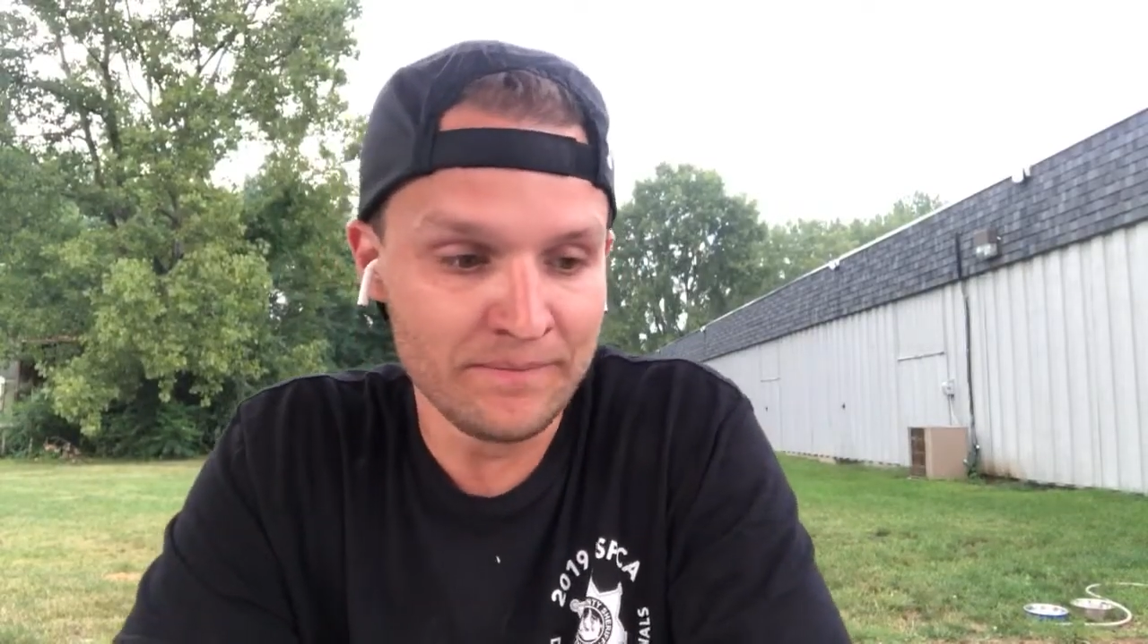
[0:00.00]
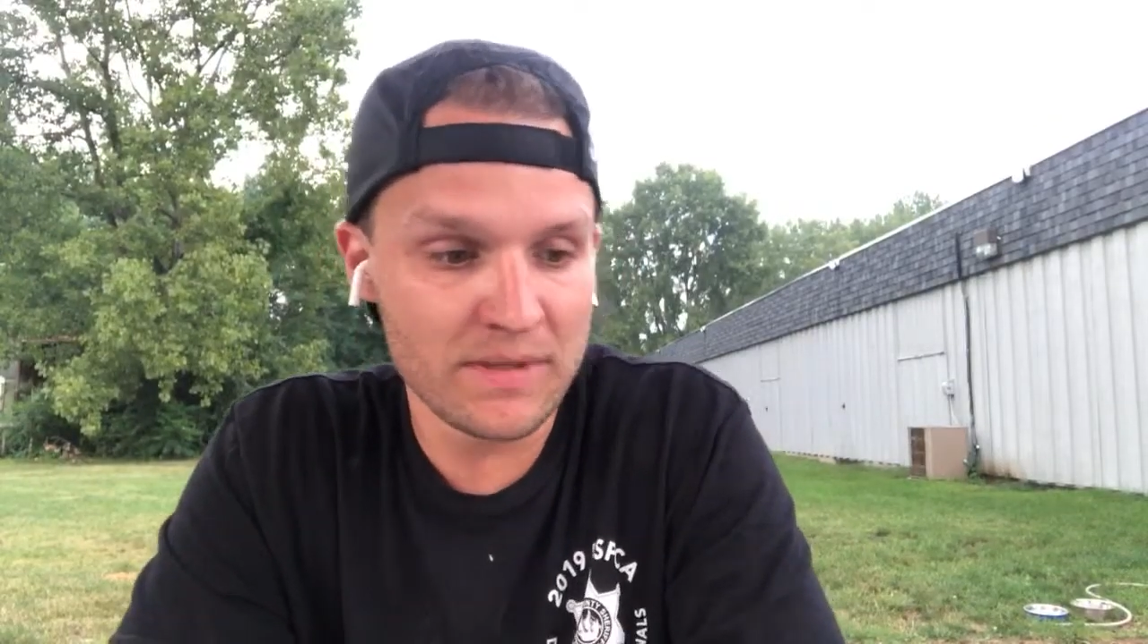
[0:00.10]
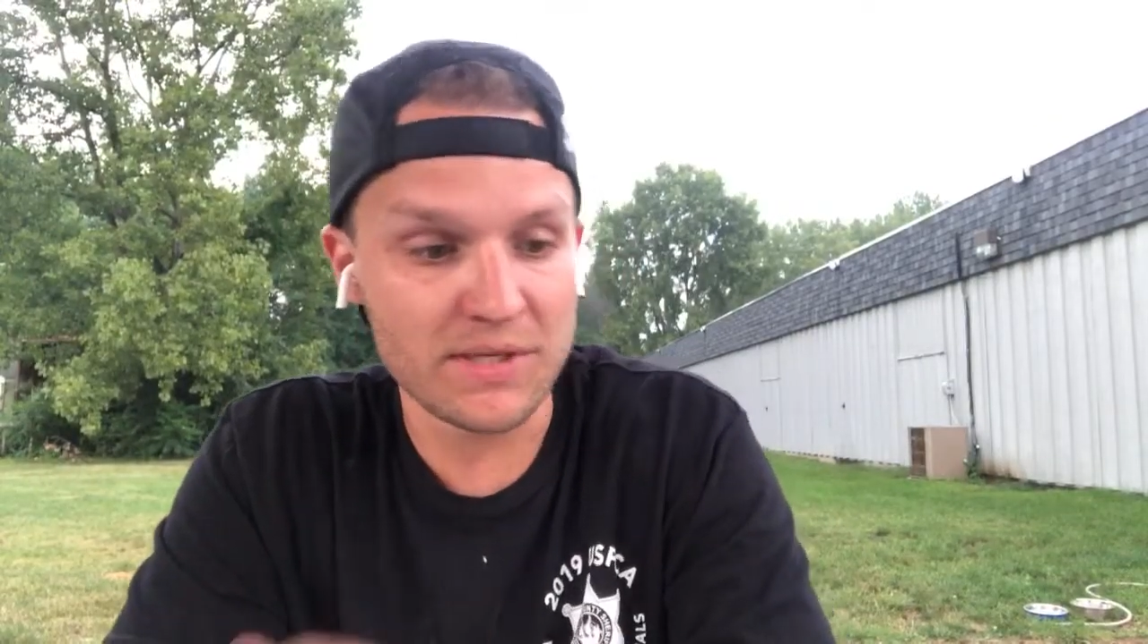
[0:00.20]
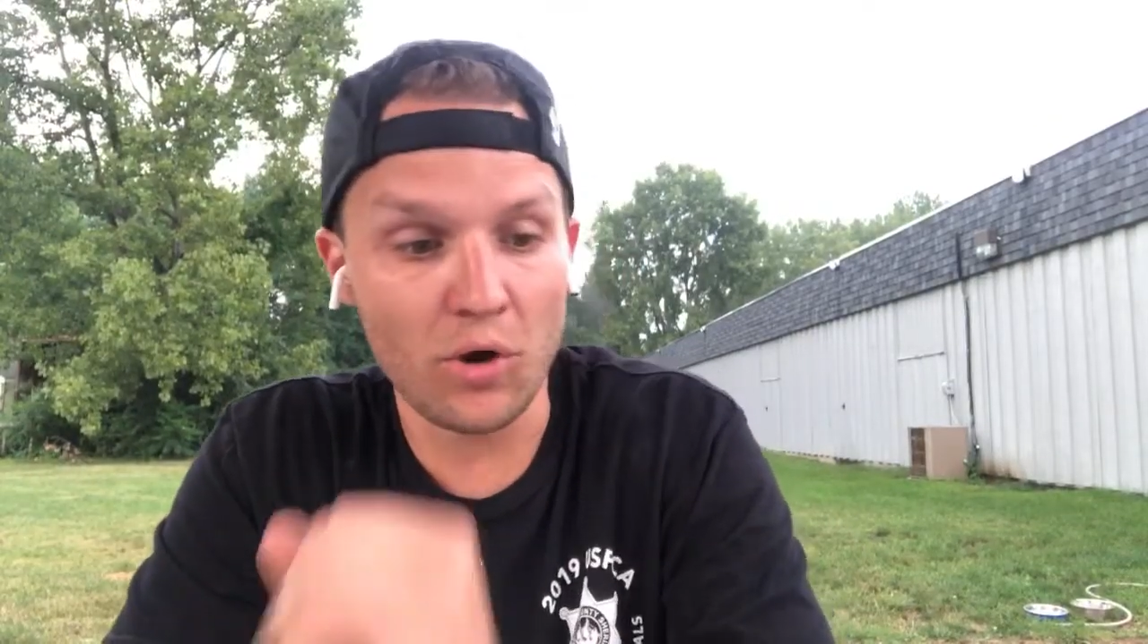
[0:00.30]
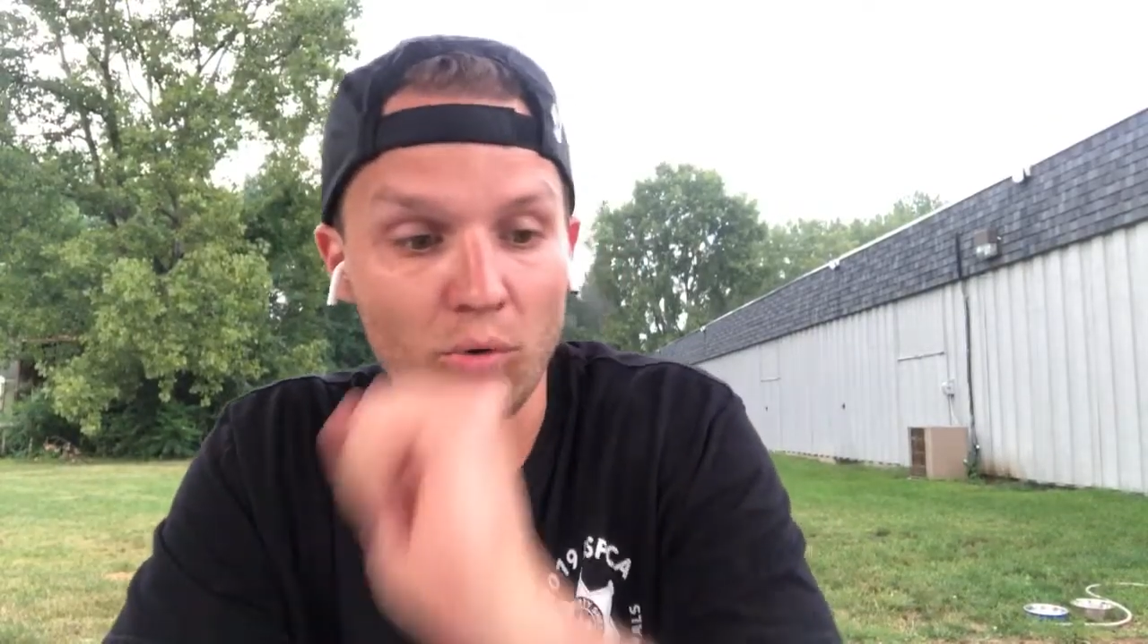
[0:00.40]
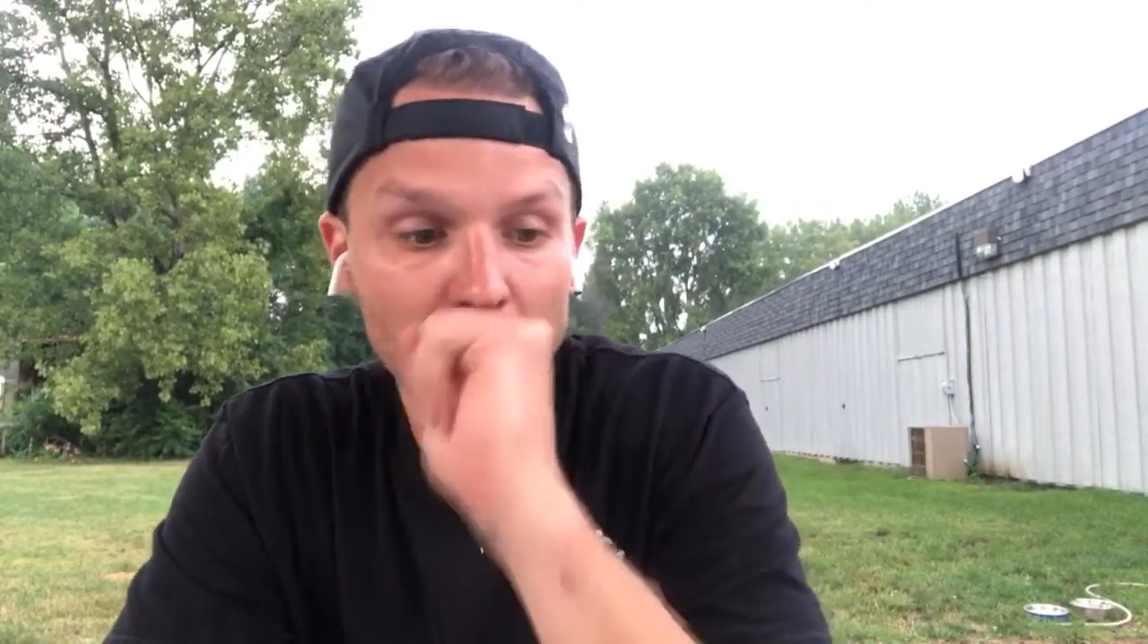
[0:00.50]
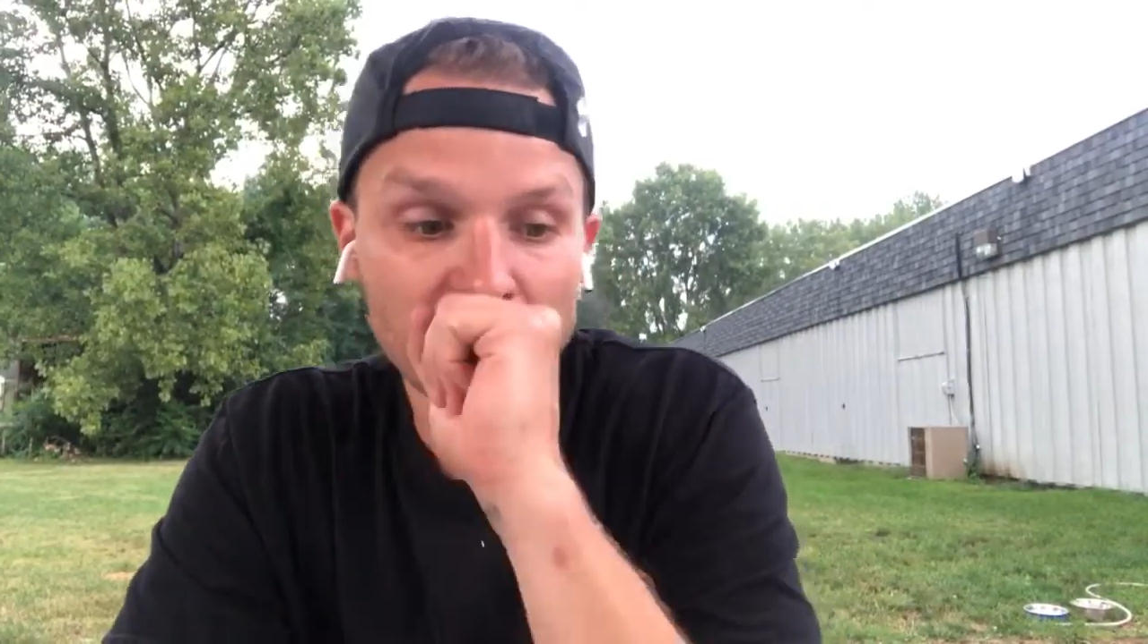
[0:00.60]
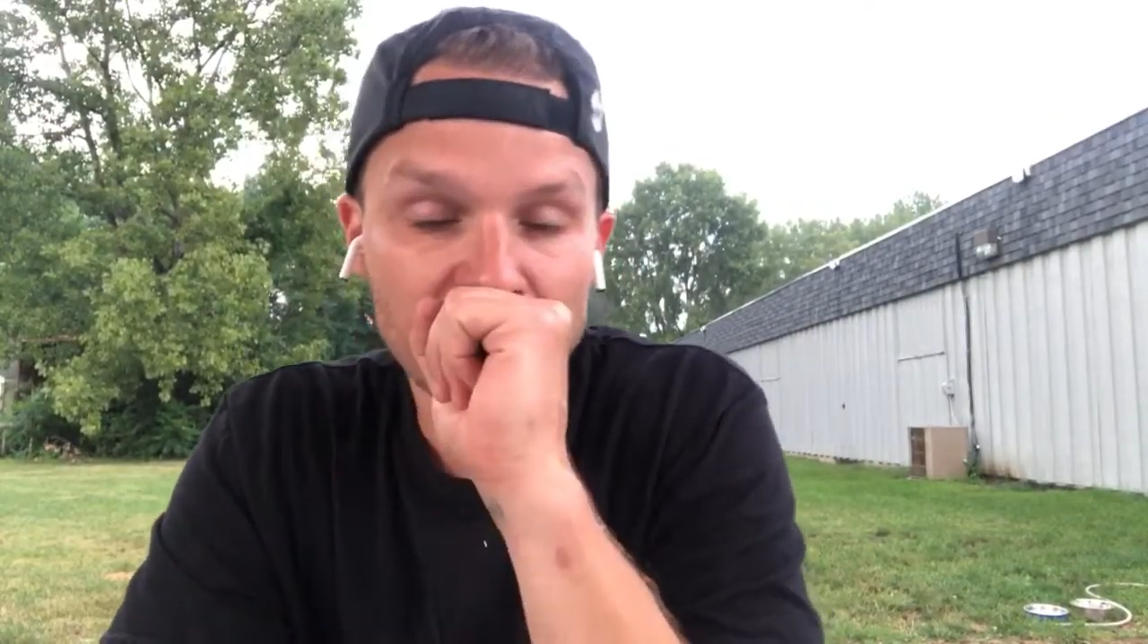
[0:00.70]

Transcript: so